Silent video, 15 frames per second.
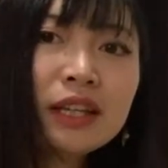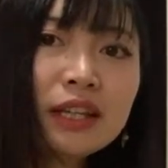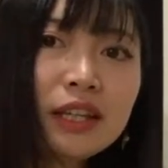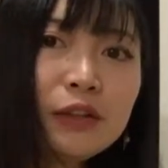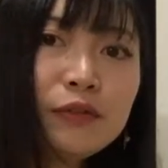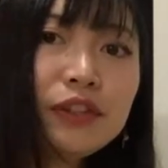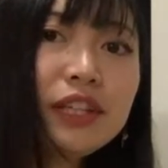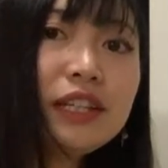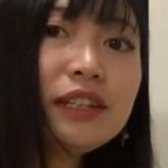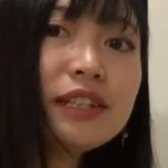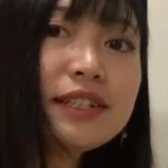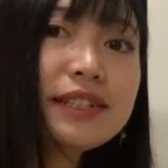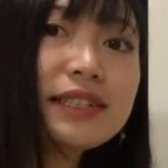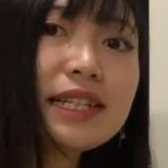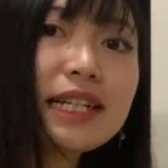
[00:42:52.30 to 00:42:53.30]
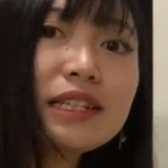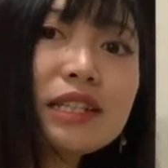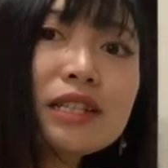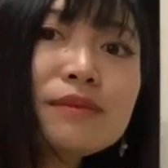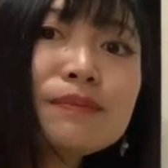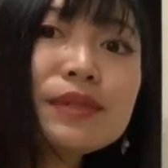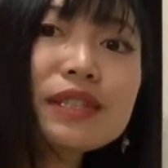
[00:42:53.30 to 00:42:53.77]
if in the
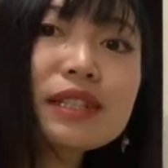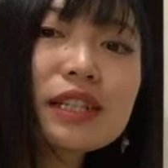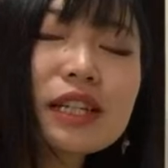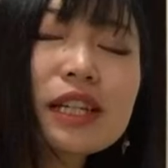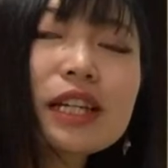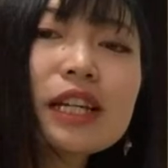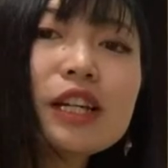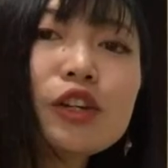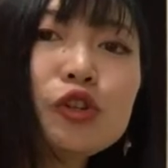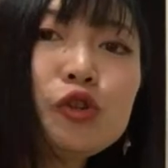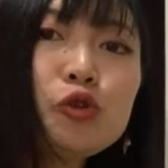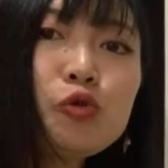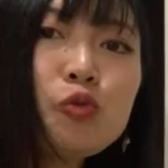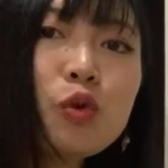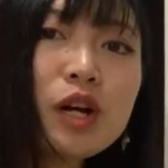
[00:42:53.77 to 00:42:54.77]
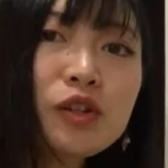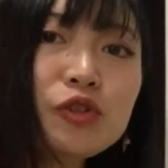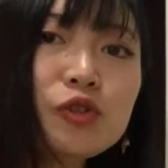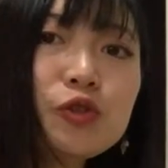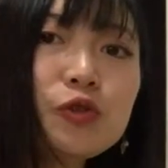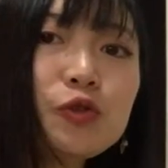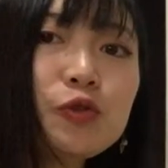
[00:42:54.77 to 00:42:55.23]
sentence you
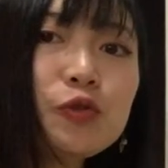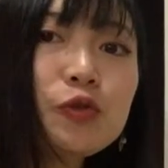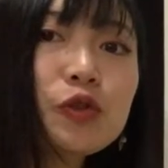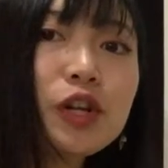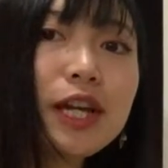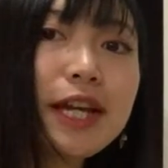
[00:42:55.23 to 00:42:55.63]
want to